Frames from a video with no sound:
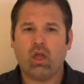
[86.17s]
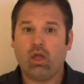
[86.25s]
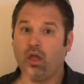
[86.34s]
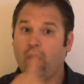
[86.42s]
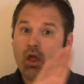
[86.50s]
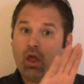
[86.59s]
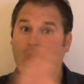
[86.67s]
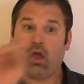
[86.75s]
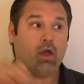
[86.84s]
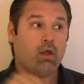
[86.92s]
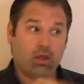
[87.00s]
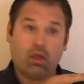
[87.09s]
because of
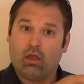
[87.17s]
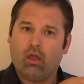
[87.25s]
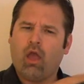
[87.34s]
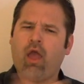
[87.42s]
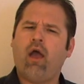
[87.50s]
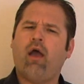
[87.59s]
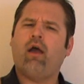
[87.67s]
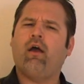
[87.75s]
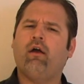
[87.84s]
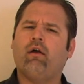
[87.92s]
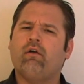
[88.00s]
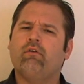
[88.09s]
trust or
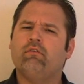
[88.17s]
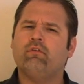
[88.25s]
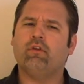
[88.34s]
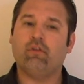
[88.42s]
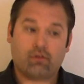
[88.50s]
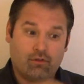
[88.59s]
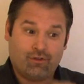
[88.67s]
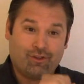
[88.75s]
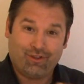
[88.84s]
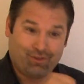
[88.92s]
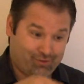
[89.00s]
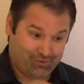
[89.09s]
someone they know within
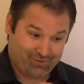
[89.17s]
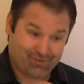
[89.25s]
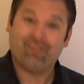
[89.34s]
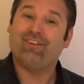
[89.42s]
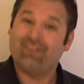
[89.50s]
the company.